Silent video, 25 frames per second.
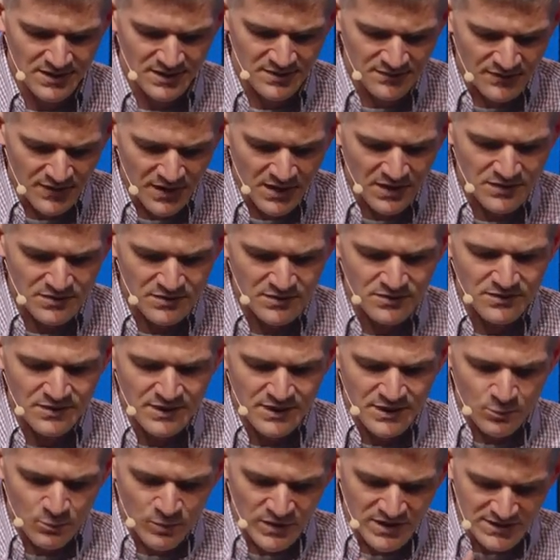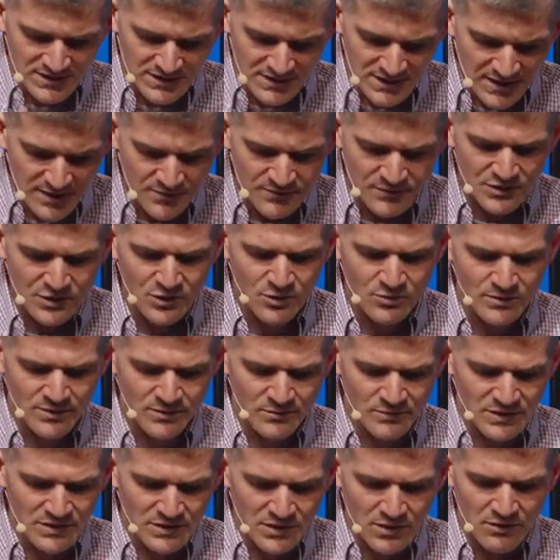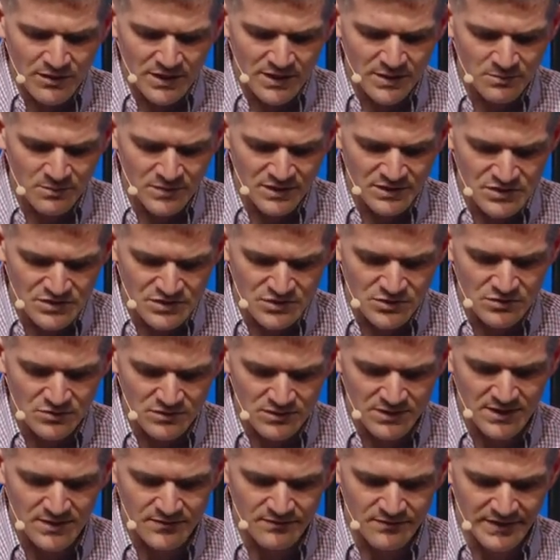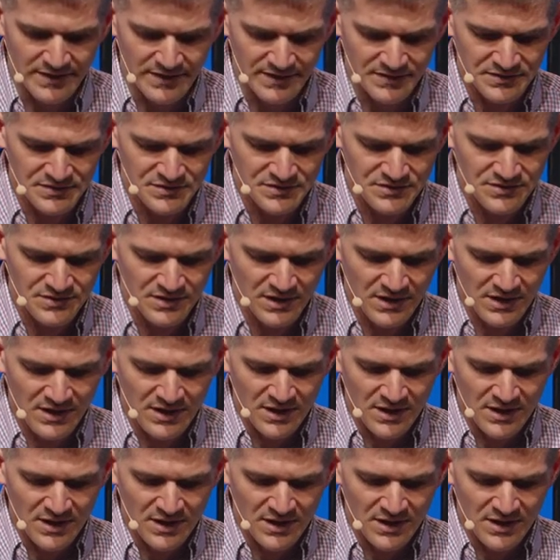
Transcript: Father, we love you and we know how much you love us.